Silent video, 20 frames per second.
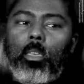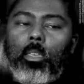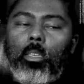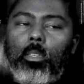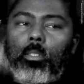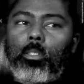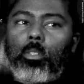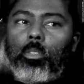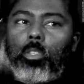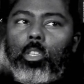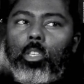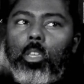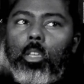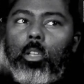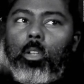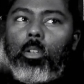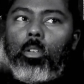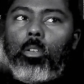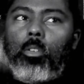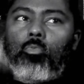So the
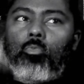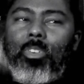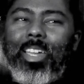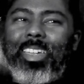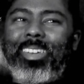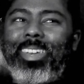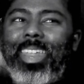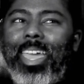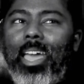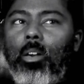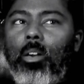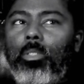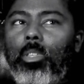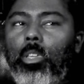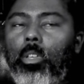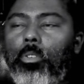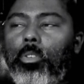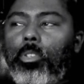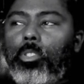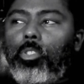year
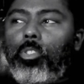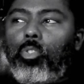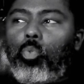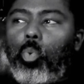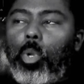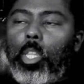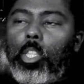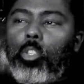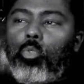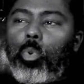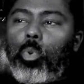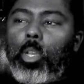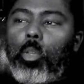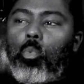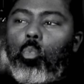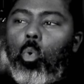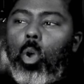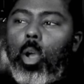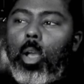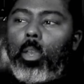is
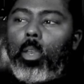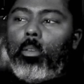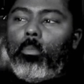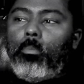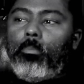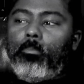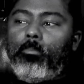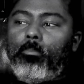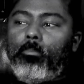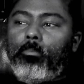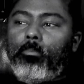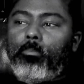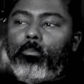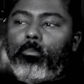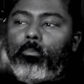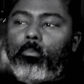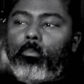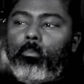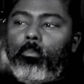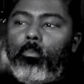2021,
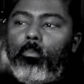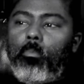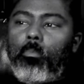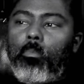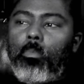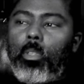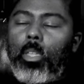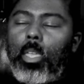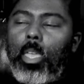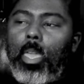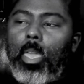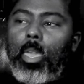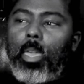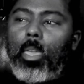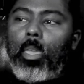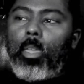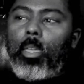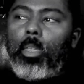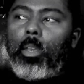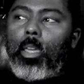
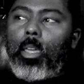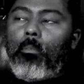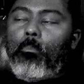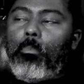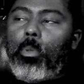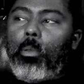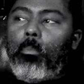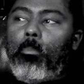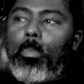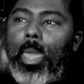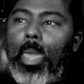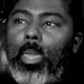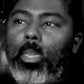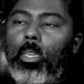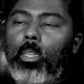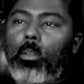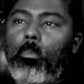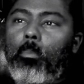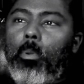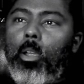and I've been back
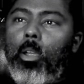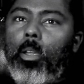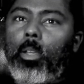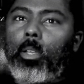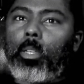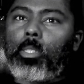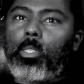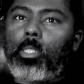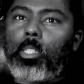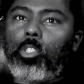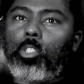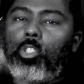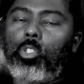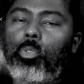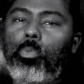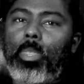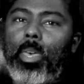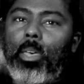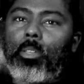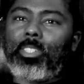in America since
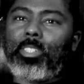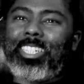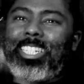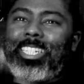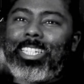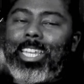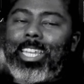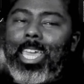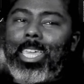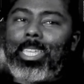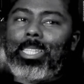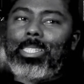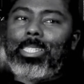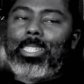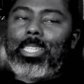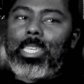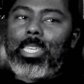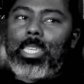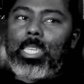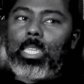
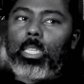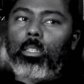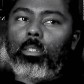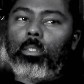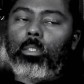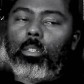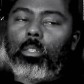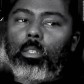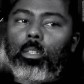2019.